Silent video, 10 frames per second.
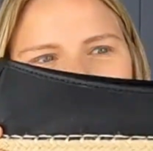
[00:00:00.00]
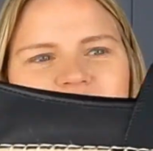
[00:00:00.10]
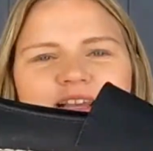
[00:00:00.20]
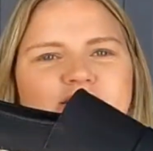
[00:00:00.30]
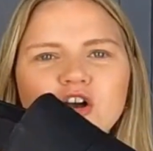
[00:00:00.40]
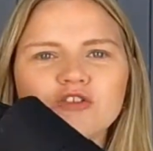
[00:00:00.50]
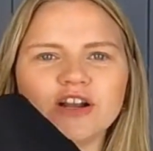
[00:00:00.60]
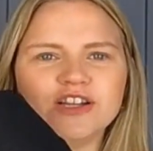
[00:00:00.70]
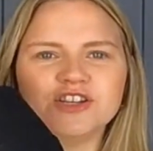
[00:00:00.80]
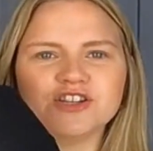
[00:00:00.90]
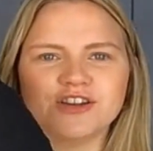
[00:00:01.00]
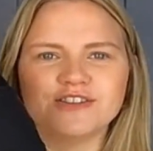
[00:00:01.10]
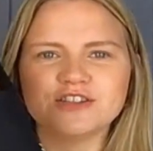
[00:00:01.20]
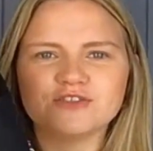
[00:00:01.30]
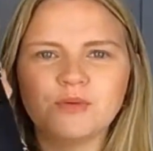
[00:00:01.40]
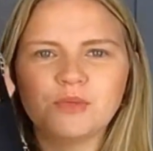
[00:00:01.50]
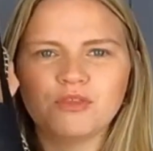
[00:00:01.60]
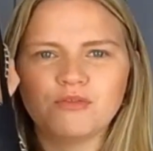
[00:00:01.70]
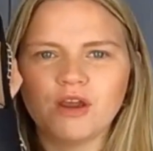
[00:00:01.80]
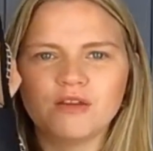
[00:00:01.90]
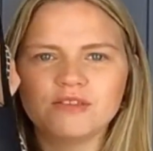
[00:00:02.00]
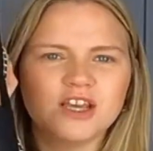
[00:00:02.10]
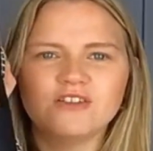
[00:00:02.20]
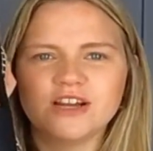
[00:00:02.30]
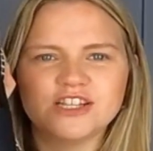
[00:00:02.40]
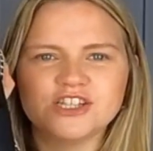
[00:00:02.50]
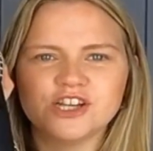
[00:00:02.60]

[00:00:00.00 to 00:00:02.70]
And these are granny shoes through and through. They're granny